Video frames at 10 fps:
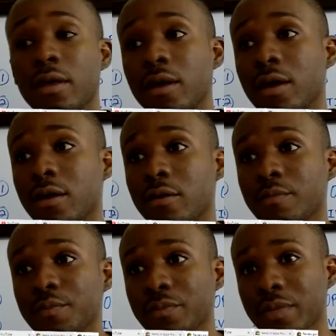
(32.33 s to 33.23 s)
I
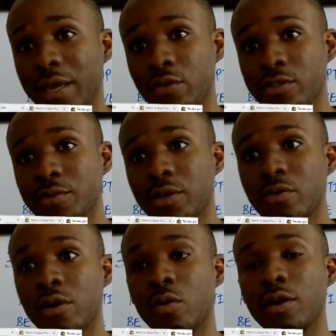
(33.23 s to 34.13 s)
know some of you
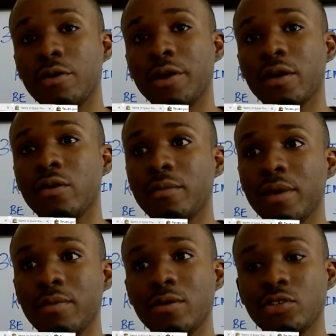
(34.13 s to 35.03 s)
are wondering, oh,
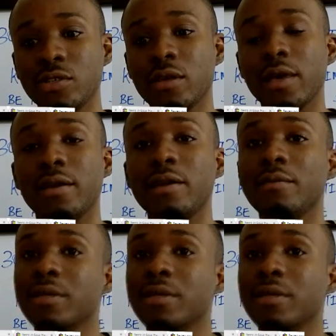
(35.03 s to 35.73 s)
maybe you just got your limits